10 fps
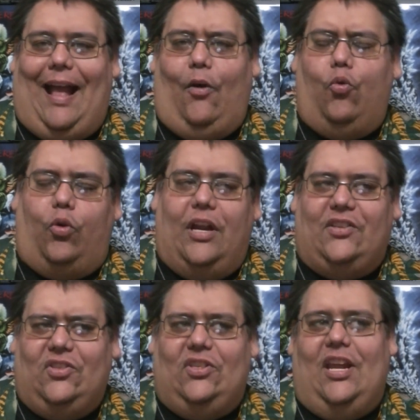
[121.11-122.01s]
outright
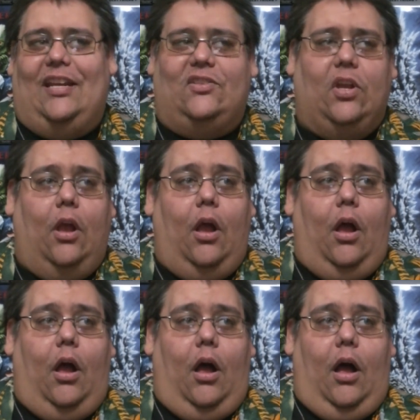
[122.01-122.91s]
states.
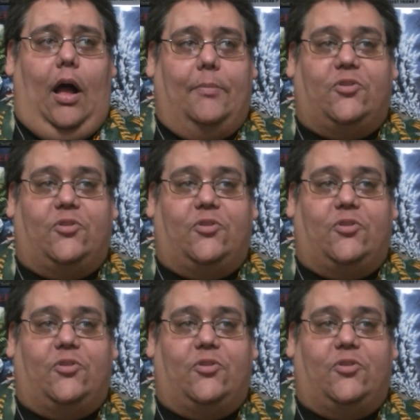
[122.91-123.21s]
I'm